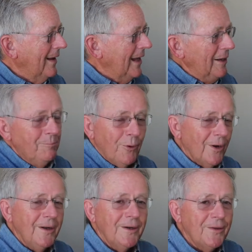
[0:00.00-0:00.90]
he'd
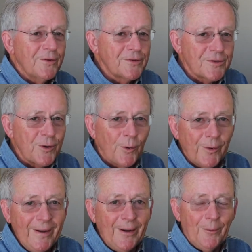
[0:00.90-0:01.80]
pull into the store
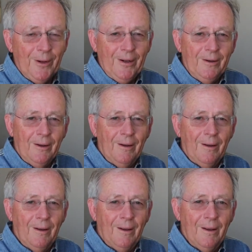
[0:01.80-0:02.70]
anyway.
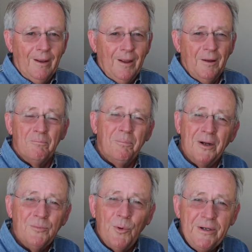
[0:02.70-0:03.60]

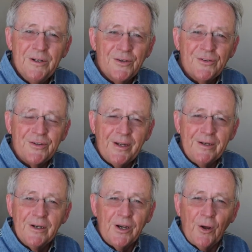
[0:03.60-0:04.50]
But we just
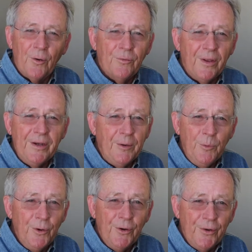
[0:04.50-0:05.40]
didn't know that he
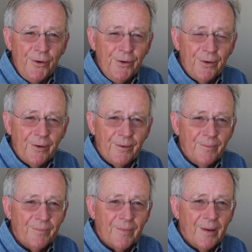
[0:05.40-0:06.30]
would.
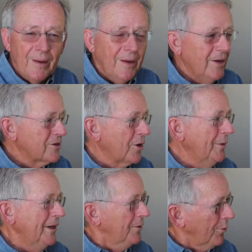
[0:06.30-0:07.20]
So
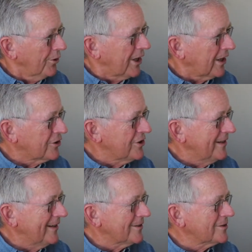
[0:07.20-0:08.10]
we didn't want to take a
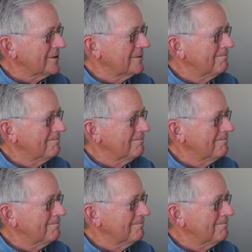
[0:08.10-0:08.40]
chance.